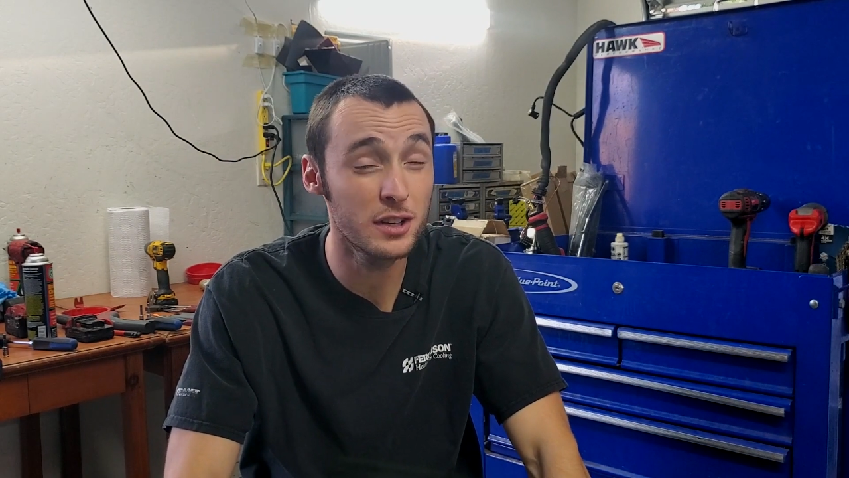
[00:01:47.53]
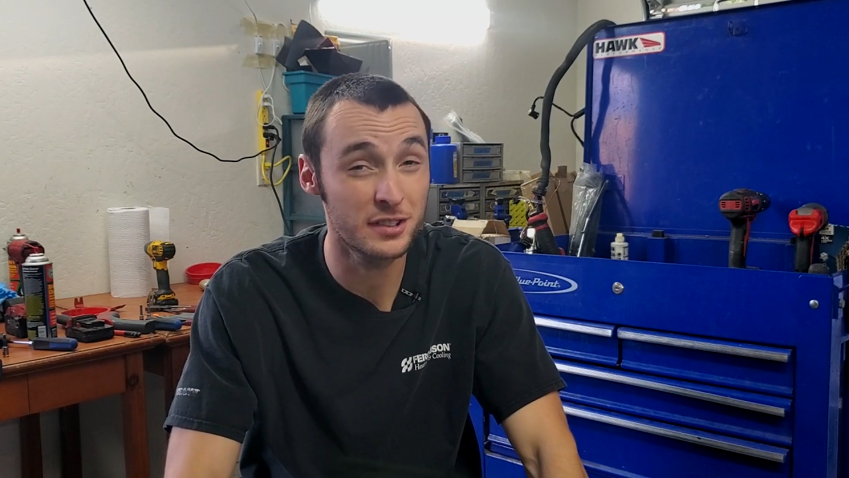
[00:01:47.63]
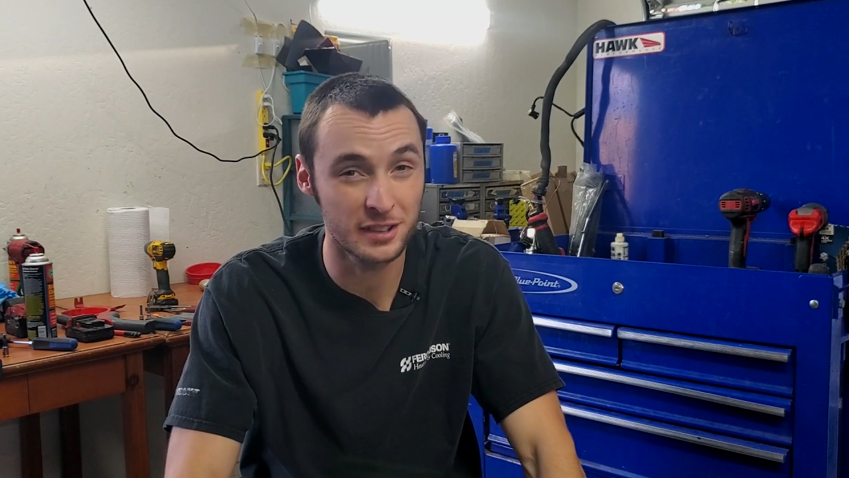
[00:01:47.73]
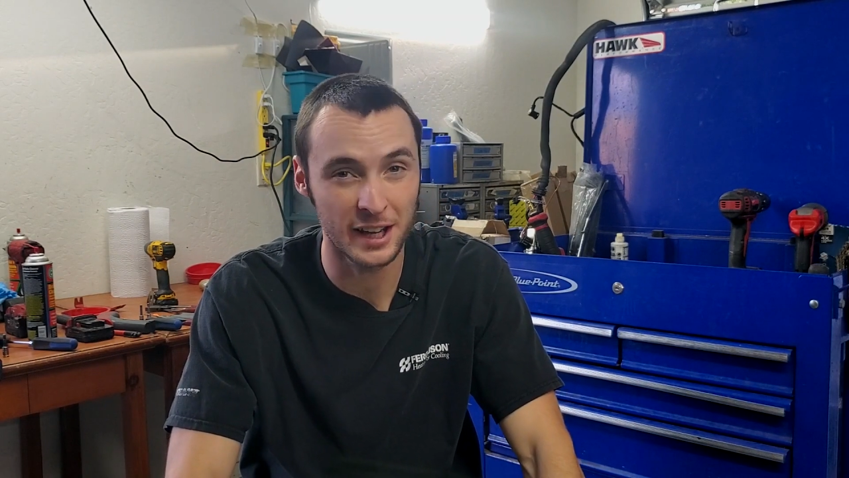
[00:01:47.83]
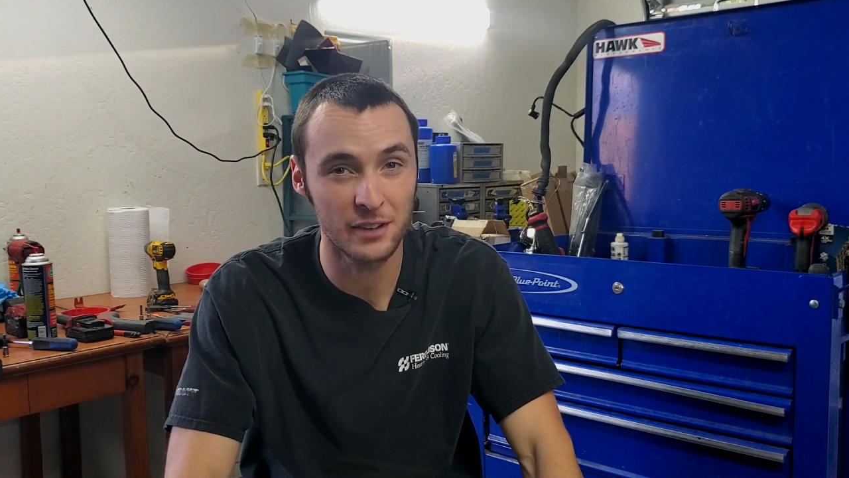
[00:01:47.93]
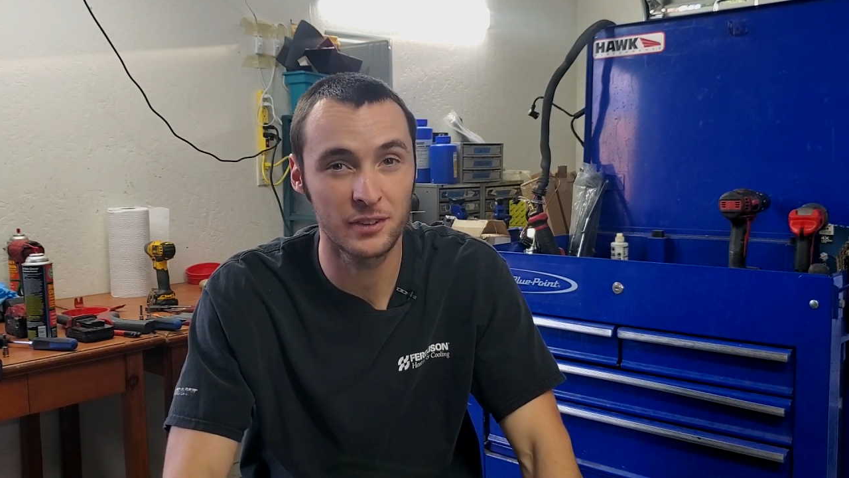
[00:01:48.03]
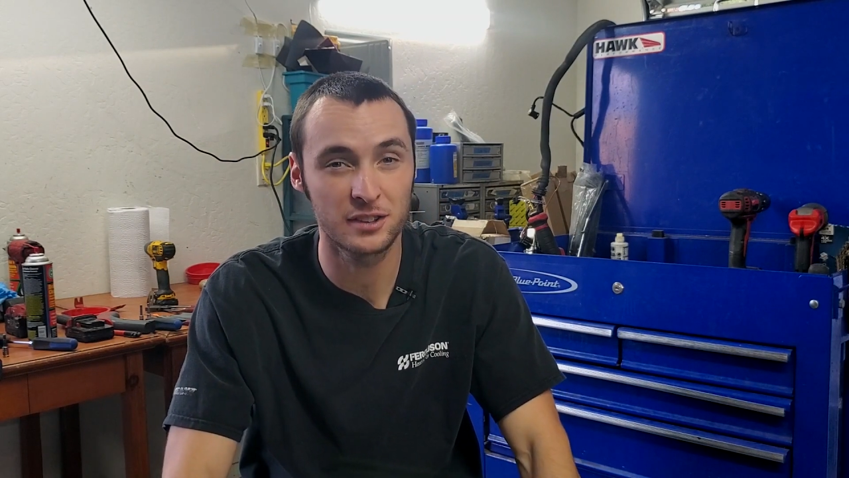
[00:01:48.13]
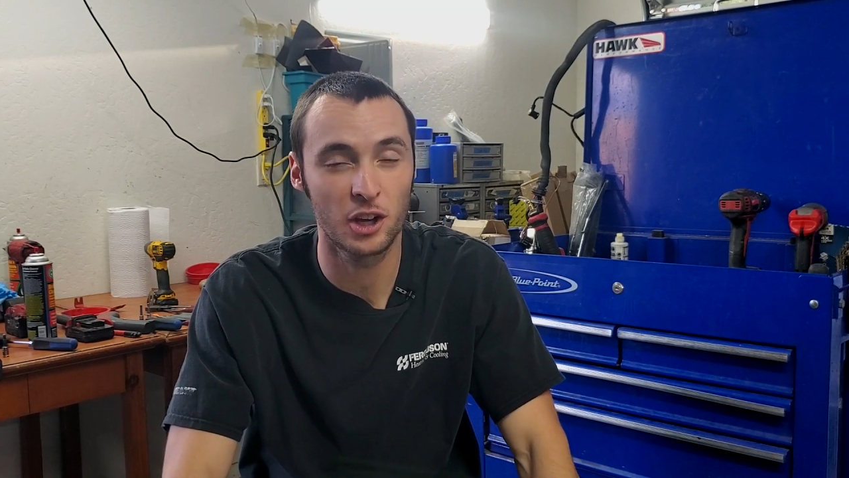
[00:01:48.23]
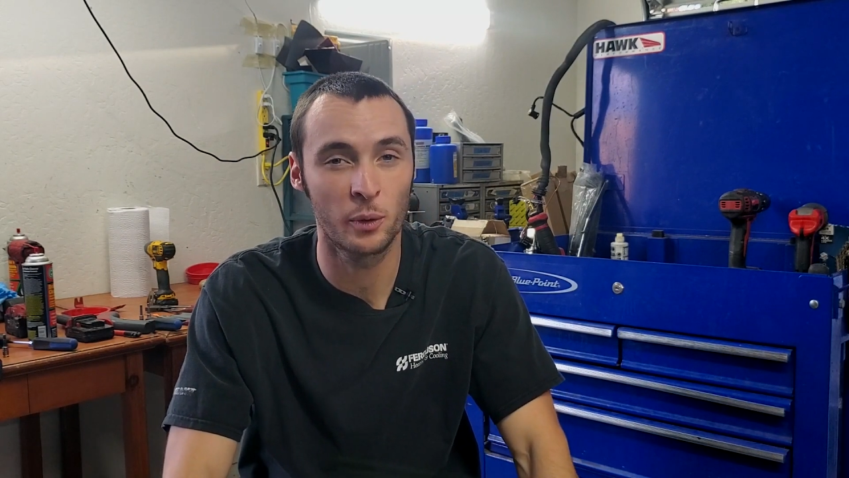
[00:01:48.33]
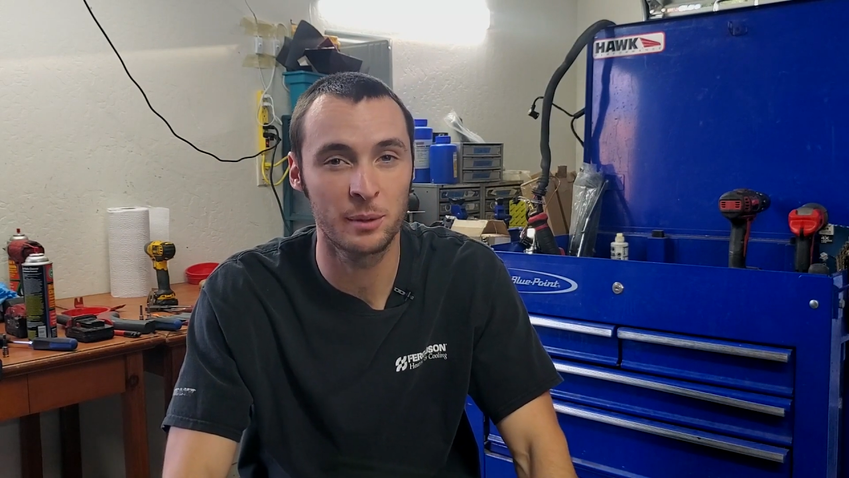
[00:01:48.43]
to say if
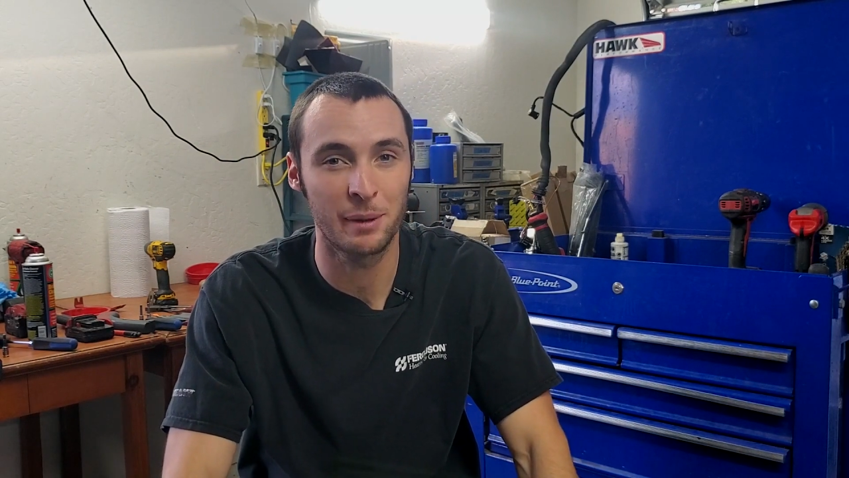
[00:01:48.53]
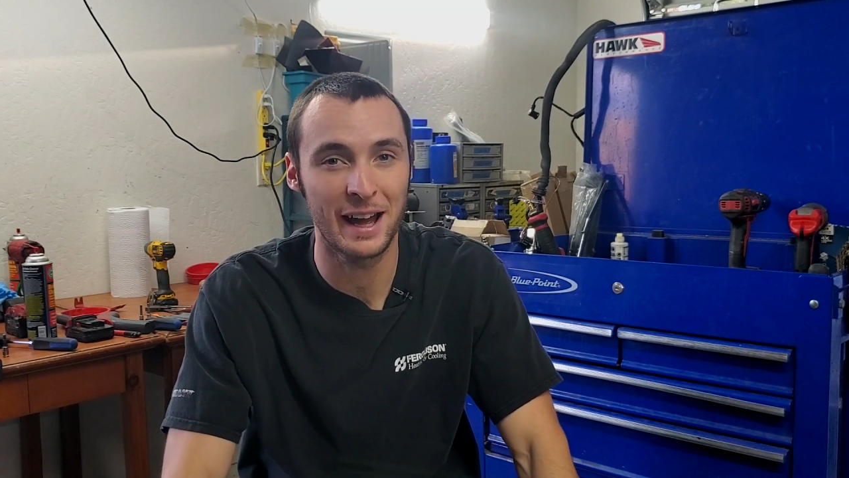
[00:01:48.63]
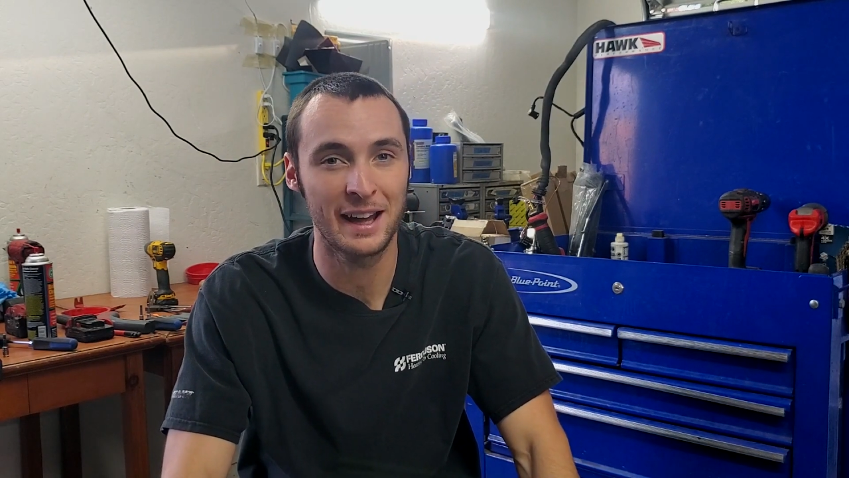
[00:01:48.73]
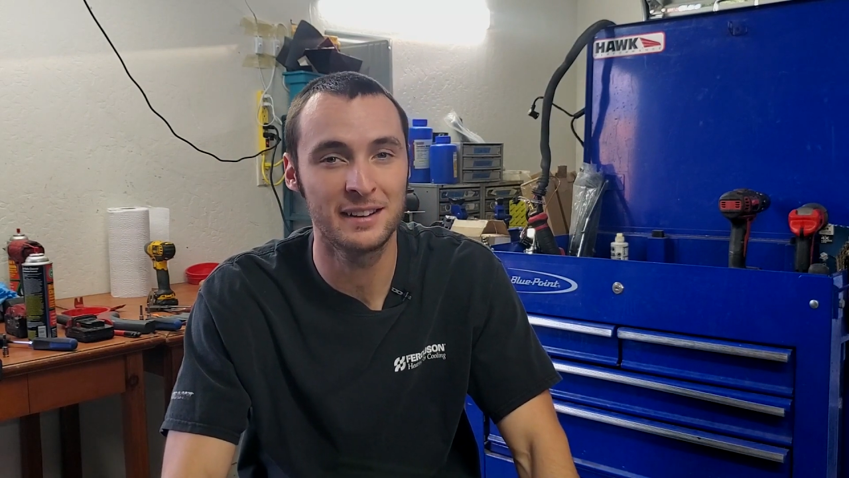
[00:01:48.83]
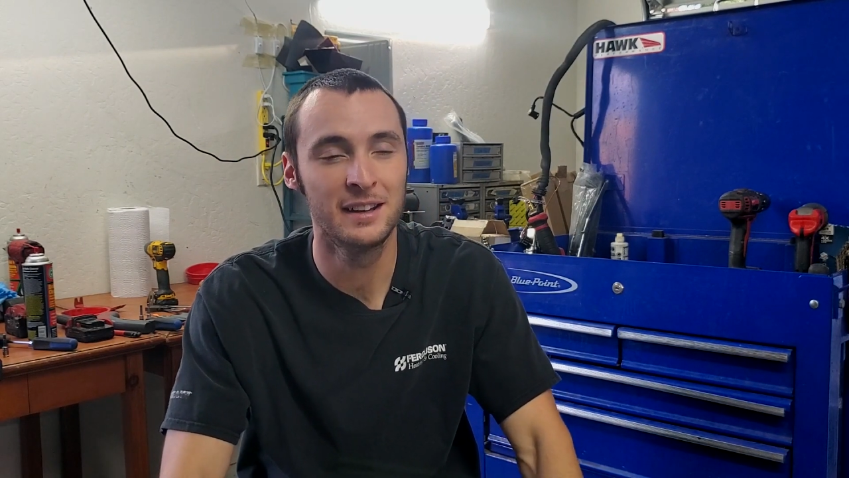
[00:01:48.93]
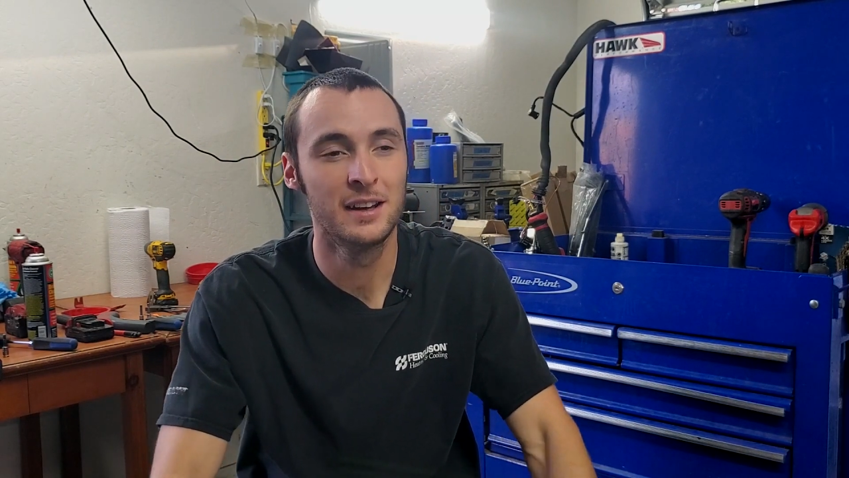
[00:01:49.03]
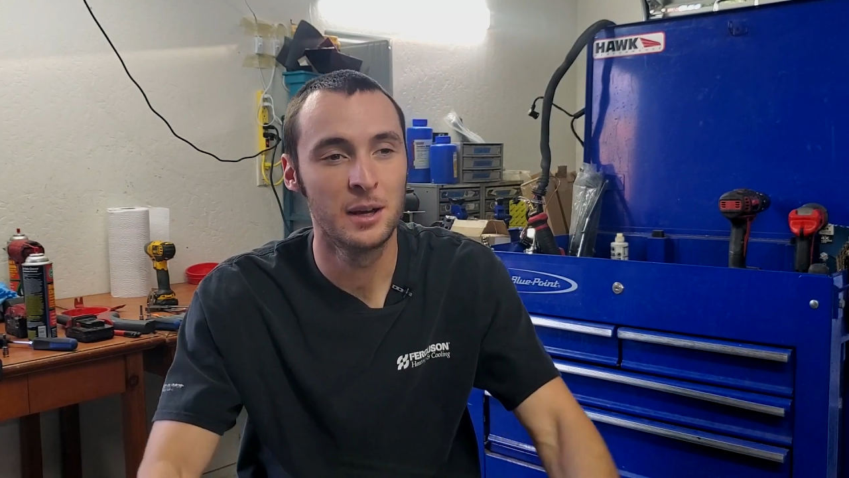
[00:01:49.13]
it's going bad,